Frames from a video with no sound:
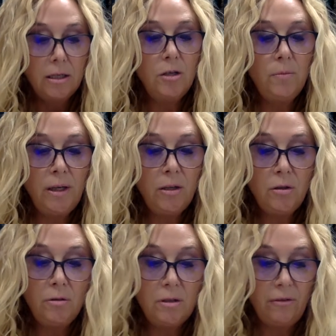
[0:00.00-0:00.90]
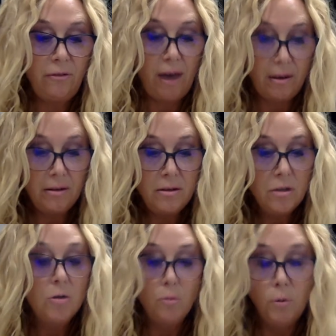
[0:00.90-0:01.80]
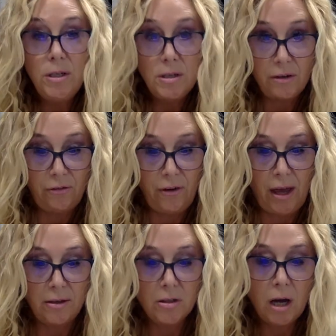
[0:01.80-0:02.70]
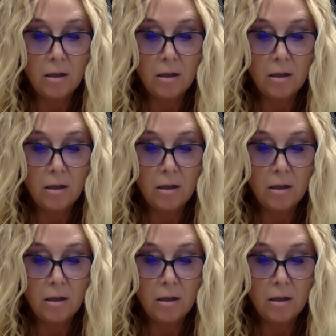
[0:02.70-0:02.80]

You mean you wouldn't defend